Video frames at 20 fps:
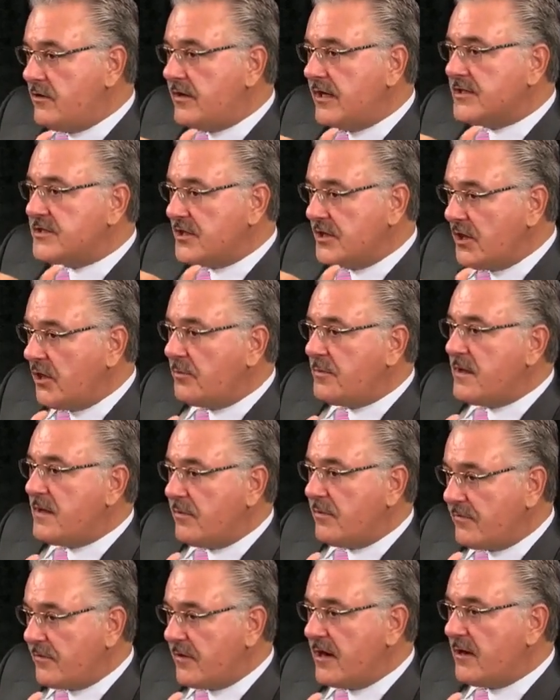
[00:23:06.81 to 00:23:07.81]
You get to know
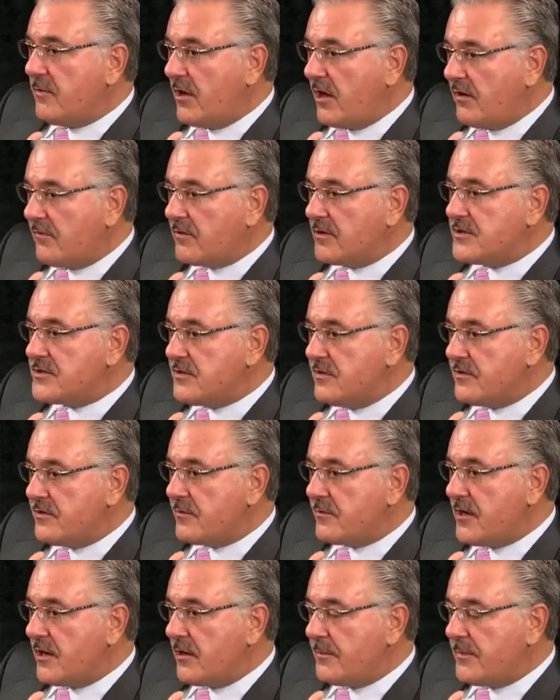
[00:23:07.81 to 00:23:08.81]
people very well over a
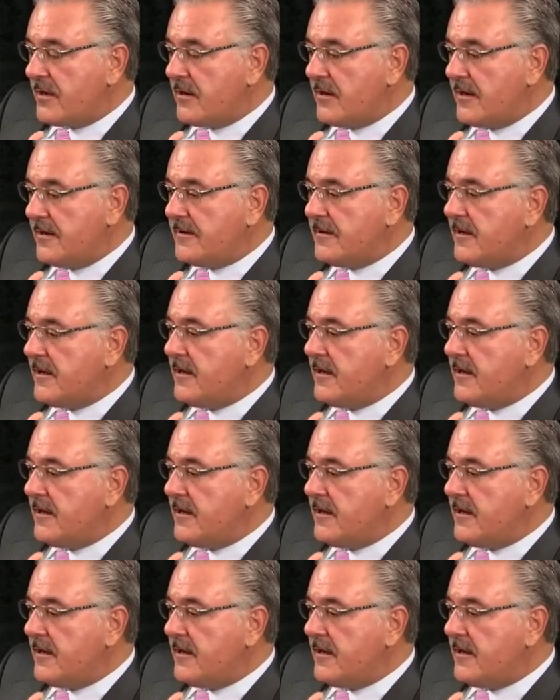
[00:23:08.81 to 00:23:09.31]
2-3 year period.